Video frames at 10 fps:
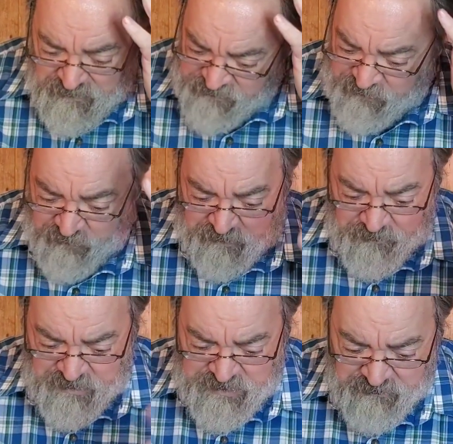This is the Great
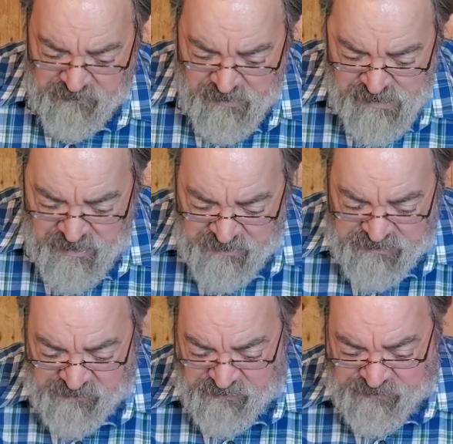Commission.
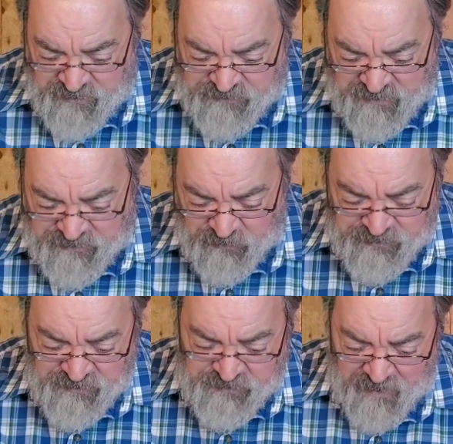Jesus says this to
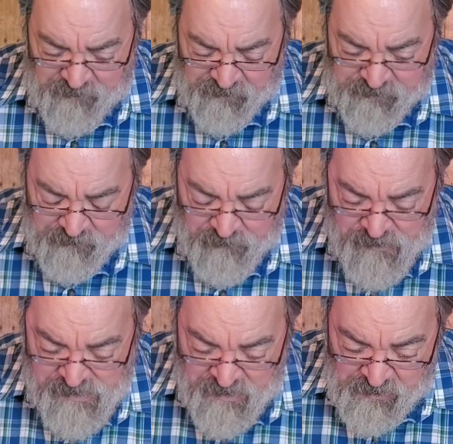his disciples.
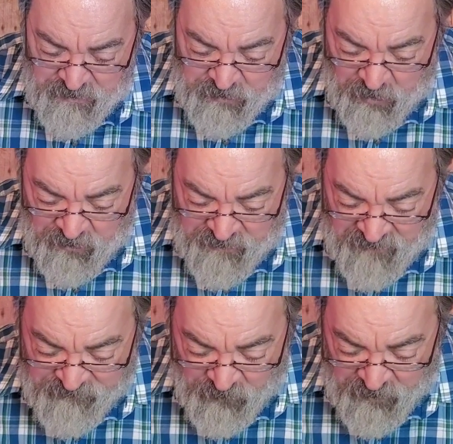Go,
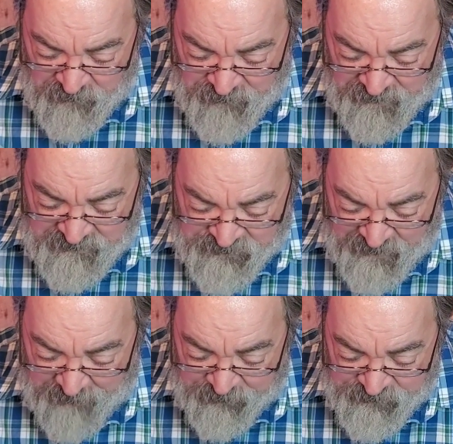therefore, and make
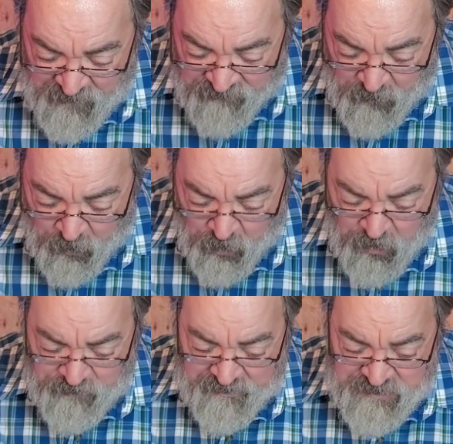disciples of
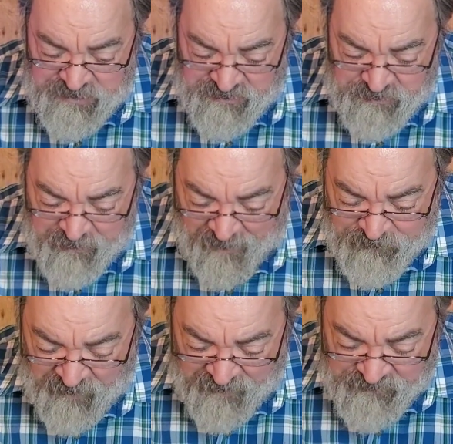all nations,
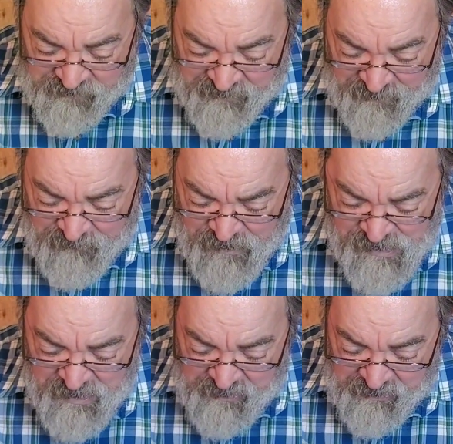baptizing them
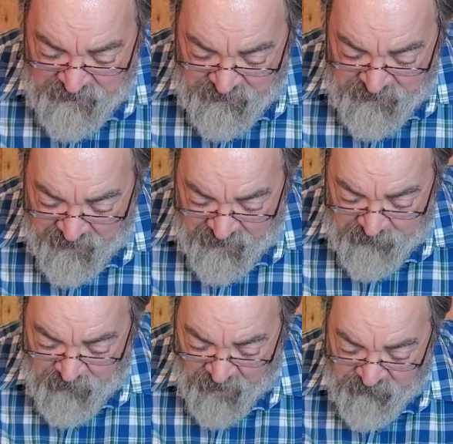in the
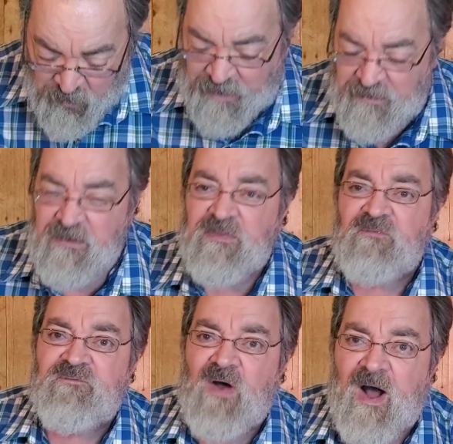name of what?
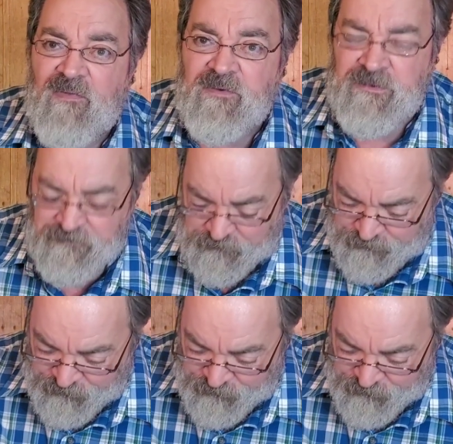The Father,